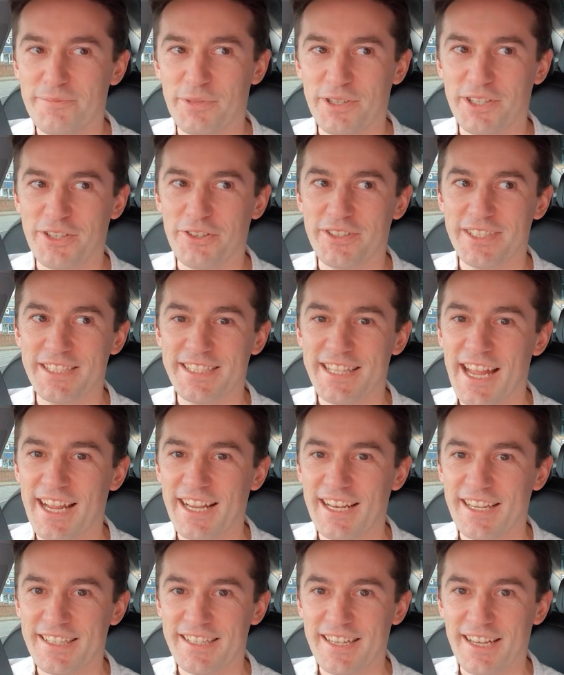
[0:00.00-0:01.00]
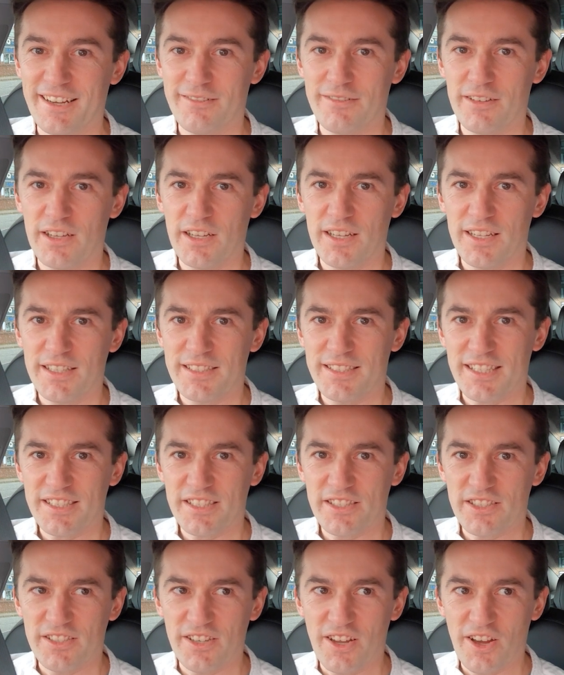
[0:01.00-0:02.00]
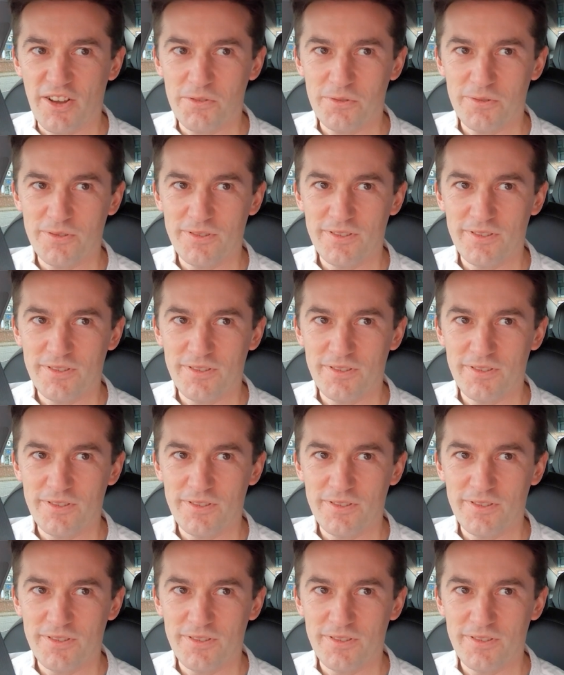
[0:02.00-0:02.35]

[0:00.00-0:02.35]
God, it's hailing now. Is that snow?